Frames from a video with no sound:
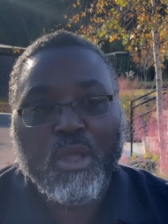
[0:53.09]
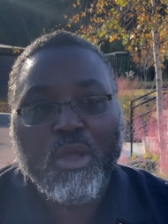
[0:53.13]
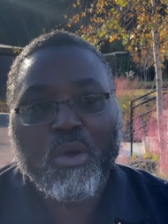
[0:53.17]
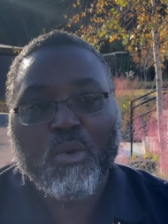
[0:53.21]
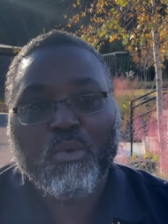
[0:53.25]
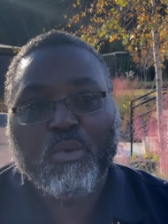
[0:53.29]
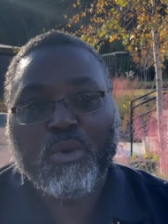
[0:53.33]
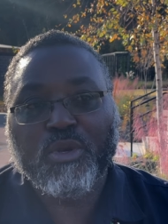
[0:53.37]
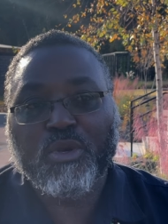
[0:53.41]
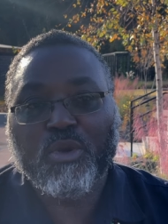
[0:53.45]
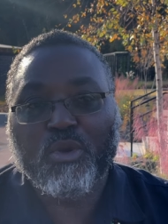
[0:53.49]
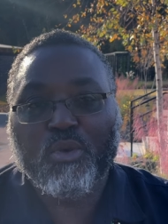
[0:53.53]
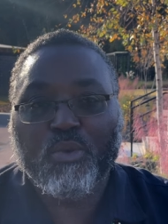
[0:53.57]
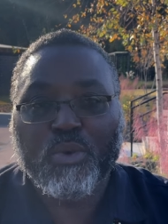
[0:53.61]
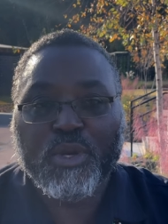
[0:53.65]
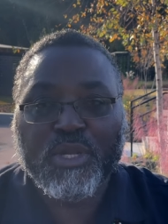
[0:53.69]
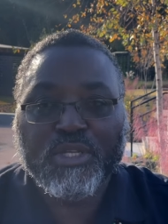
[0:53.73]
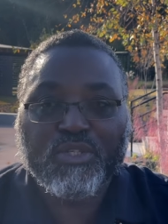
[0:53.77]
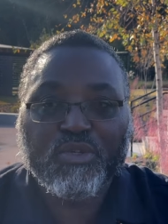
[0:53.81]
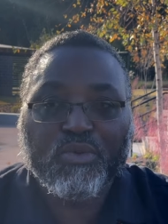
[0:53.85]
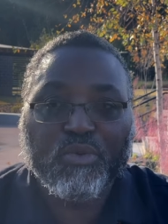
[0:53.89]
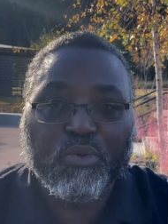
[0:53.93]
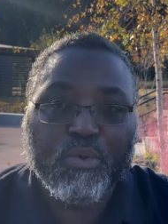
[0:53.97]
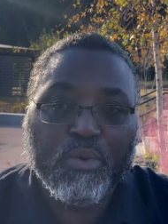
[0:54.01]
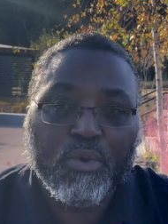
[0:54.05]
We do
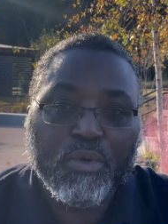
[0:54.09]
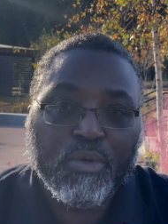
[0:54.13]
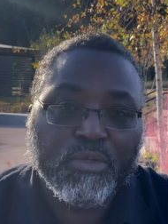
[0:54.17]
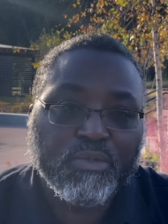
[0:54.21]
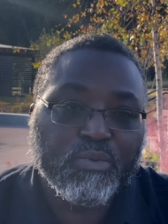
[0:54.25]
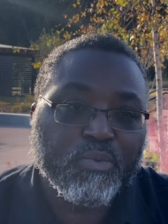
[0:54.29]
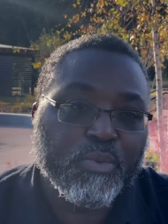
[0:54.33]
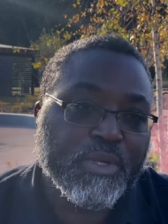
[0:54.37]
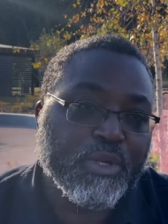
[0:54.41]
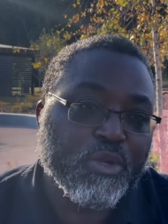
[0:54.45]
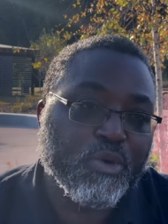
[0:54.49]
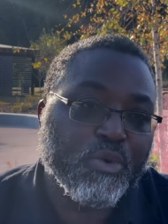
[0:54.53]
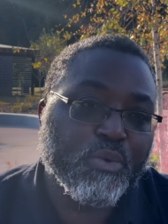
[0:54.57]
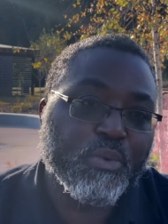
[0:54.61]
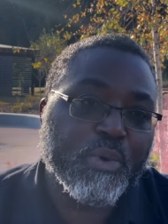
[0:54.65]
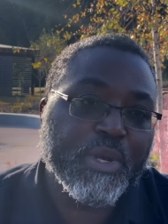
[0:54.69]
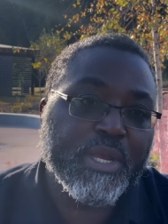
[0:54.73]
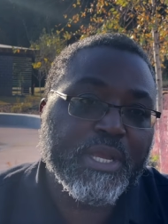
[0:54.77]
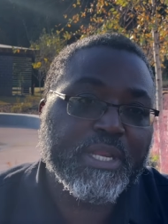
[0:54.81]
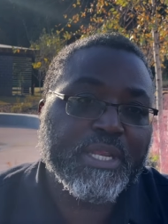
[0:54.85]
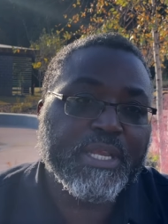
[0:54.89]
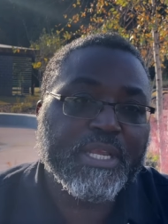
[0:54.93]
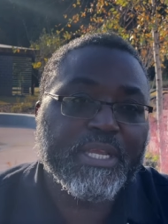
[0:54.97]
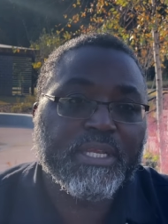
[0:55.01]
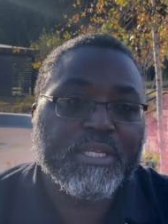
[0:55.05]
rituals. We do
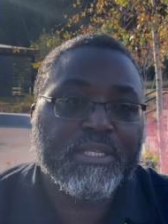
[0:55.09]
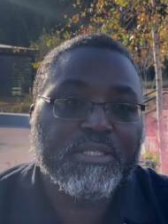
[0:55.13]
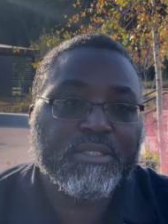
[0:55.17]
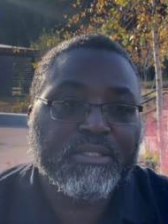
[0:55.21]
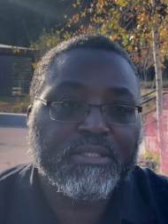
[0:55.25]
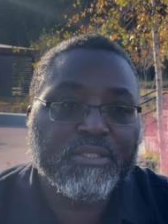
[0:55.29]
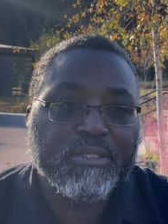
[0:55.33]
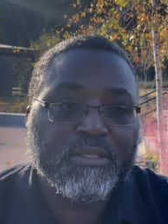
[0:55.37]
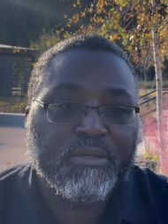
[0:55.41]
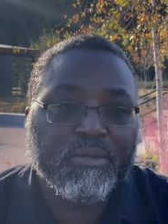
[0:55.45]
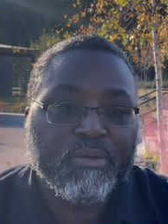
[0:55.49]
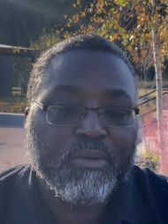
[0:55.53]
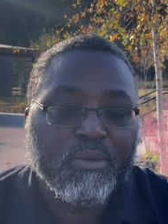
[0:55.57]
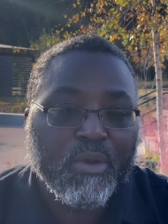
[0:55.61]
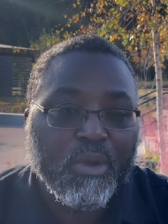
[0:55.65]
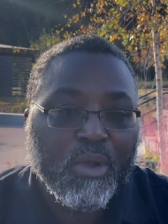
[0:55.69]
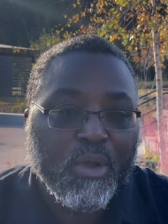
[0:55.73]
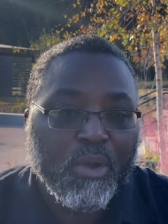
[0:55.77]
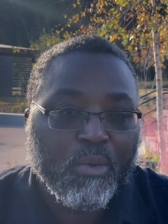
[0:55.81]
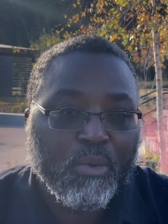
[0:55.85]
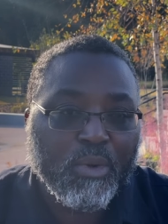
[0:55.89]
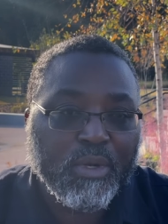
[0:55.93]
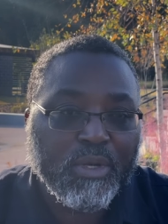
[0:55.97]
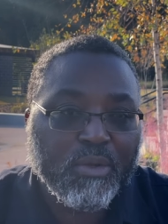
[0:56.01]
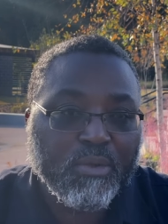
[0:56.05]
readings.
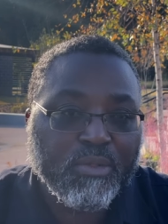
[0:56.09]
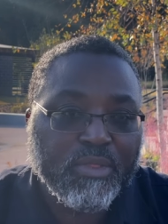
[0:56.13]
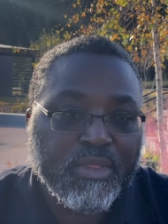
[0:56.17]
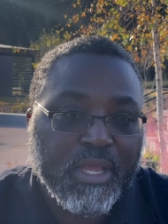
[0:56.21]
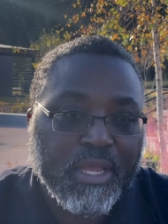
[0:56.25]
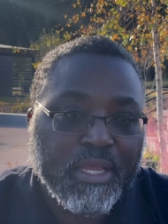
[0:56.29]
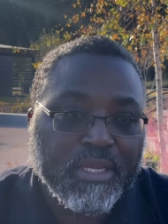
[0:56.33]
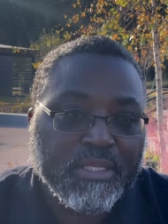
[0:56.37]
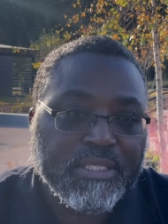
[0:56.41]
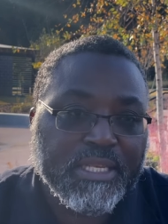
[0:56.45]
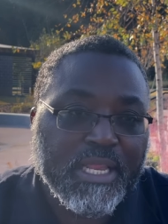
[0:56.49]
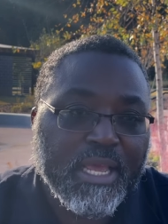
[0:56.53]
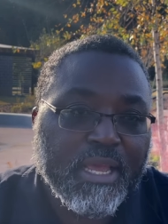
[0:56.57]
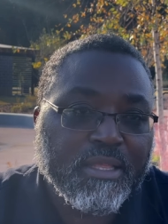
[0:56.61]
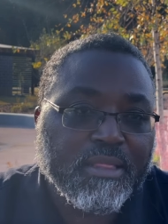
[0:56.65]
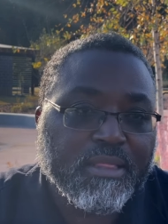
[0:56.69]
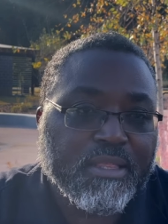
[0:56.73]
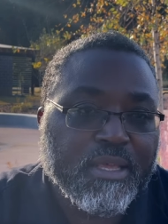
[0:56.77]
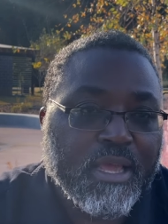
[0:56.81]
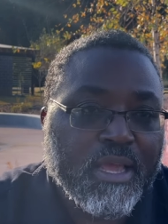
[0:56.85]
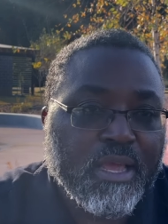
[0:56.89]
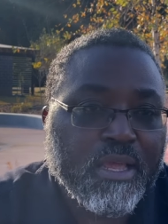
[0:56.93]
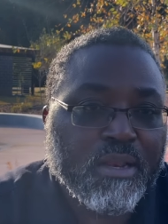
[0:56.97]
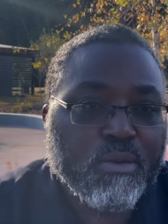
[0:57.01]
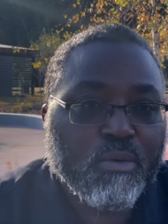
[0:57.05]
We do things like
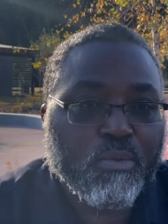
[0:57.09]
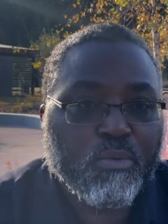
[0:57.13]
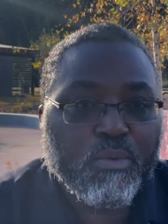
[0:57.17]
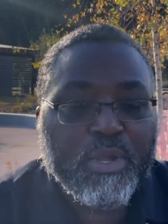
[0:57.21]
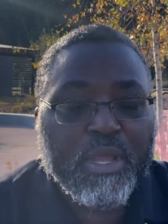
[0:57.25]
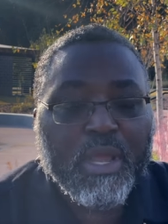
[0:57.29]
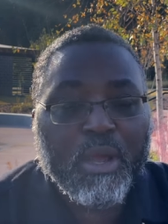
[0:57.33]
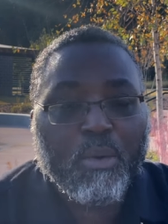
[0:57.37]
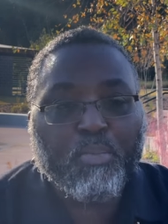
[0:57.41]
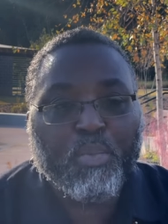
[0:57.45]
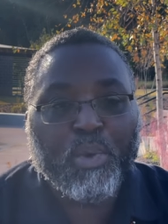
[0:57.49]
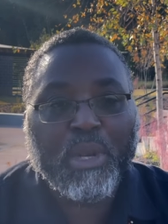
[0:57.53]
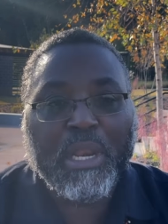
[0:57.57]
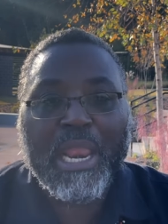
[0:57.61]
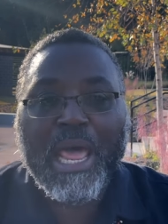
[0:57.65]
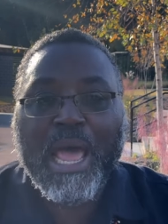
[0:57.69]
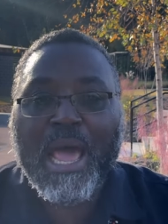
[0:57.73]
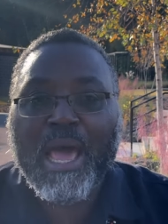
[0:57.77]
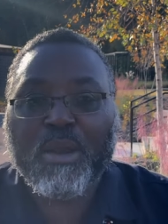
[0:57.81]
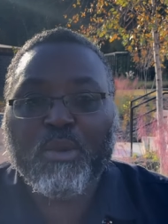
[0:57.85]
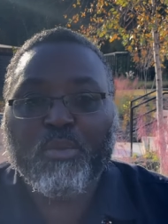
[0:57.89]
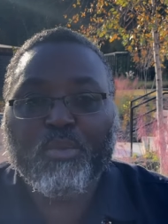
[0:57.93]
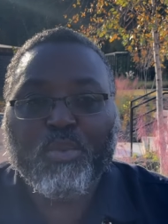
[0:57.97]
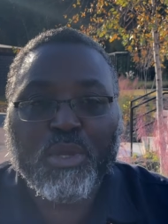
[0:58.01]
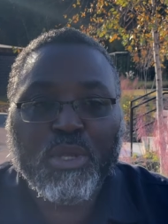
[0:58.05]
that. We help a
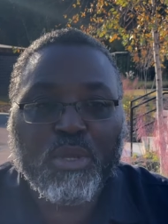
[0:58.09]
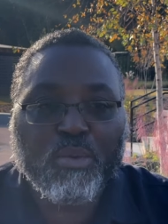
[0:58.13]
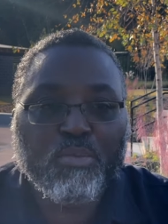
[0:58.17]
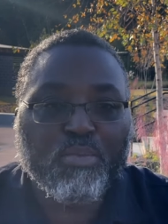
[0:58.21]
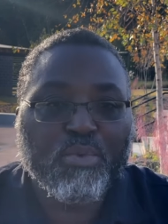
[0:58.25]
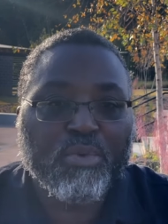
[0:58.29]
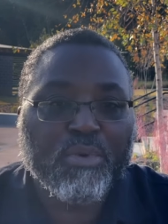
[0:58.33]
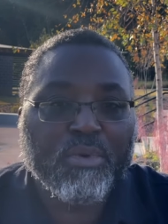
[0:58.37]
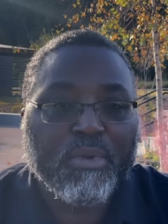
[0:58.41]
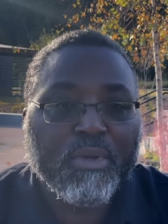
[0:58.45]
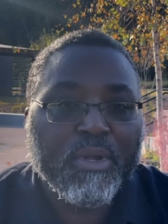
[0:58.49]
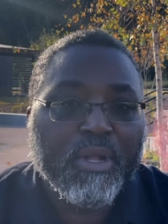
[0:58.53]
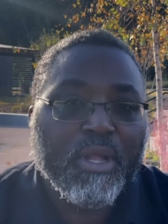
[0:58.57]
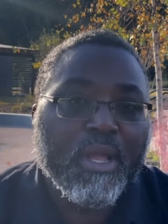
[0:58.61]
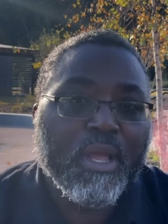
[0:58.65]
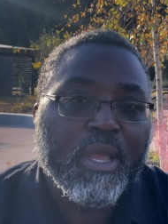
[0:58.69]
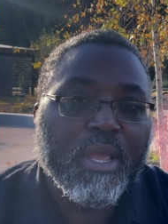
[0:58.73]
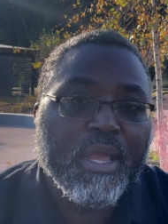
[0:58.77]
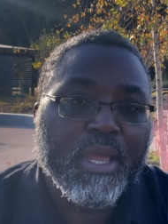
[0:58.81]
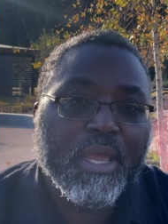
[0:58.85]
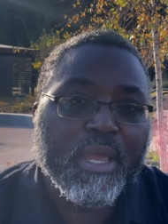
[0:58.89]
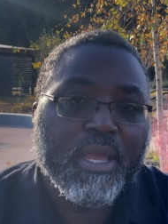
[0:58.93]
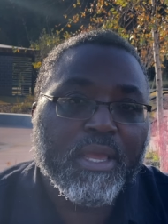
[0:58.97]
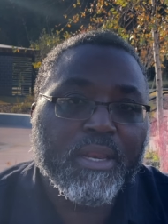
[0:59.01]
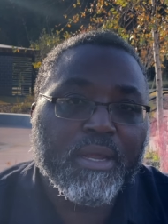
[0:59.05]
lot of people.
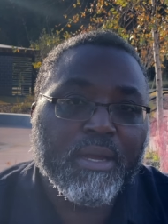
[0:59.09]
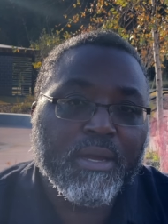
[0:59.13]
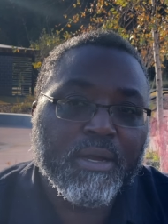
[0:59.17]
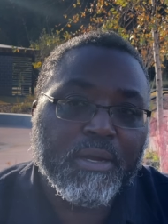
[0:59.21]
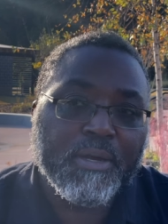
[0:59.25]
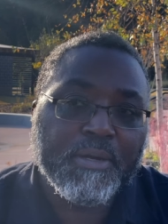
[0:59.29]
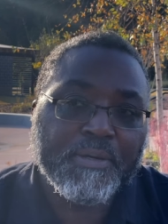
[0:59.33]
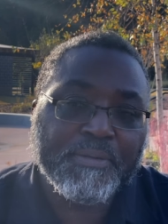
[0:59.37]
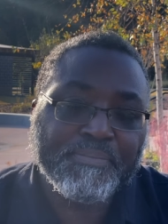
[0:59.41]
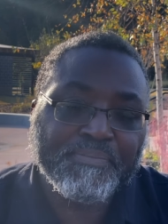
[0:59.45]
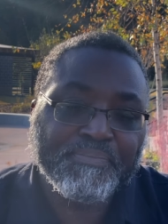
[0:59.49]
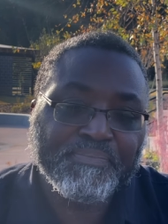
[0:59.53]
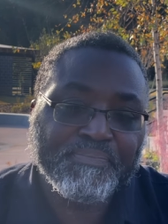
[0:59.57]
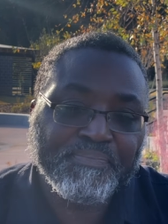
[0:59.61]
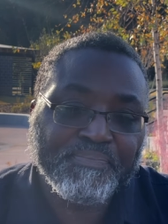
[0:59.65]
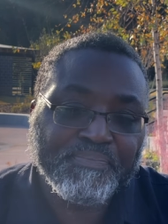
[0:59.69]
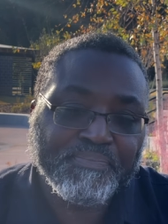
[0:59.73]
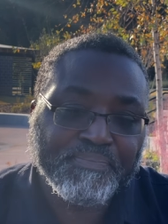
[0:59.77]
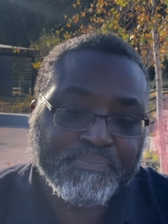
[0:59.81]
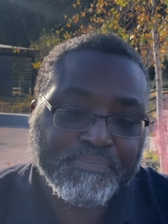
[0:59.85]
And, um,